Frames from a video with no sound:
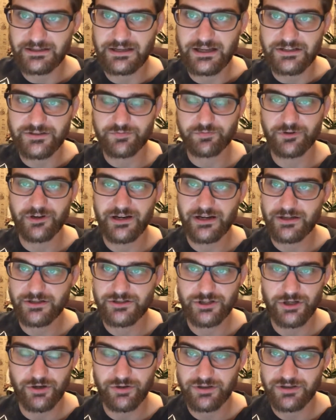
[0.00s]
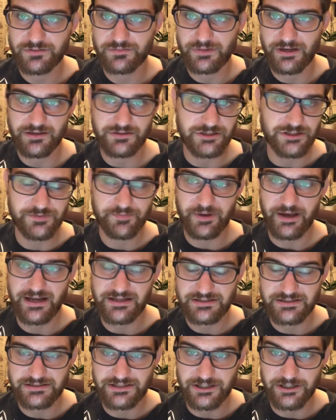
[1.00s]
gets rear naked choke, and just
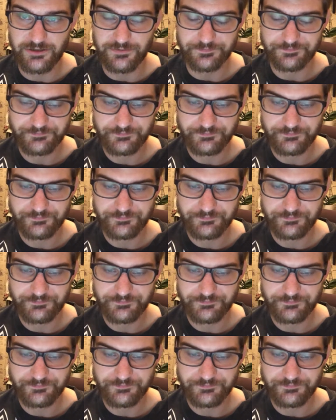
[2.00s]
passes out.